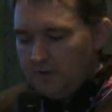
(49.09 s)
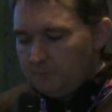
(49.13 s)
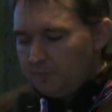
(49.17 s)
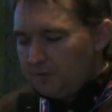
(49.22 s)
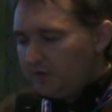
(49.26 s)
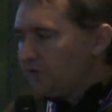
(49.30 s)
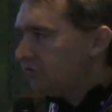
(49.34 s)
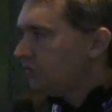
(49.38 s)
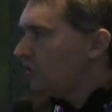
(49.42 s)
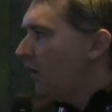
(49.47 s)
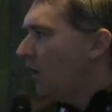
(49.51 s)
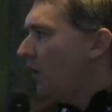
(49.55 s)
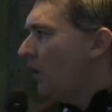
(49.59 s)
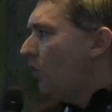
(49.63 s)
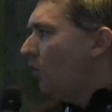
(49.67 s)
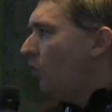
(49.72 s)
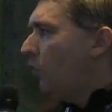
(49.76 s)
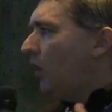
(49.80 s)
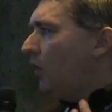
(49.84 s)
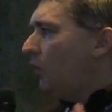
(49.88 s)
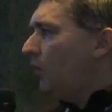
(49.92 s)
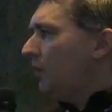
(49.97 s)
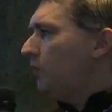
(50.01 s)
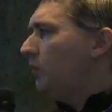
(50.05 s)
Because
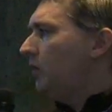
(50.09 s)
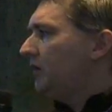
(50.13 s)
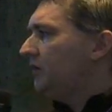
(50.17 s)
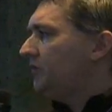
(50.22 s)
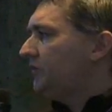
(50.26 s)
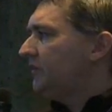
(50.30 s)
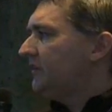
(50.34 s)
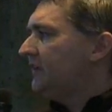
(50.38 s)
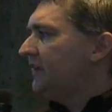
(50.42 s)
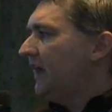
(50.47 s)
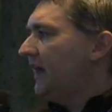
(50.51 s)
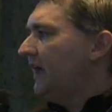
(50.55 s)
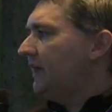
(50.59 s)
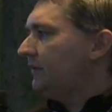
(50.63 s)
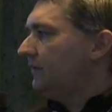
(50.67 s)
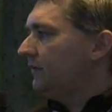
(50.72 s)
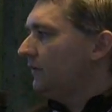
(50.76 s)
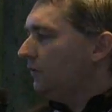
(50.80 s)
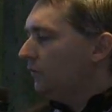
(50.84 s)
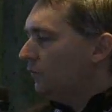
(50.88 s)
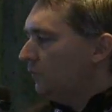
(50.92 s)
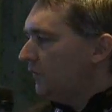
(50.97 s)
what we wanted to get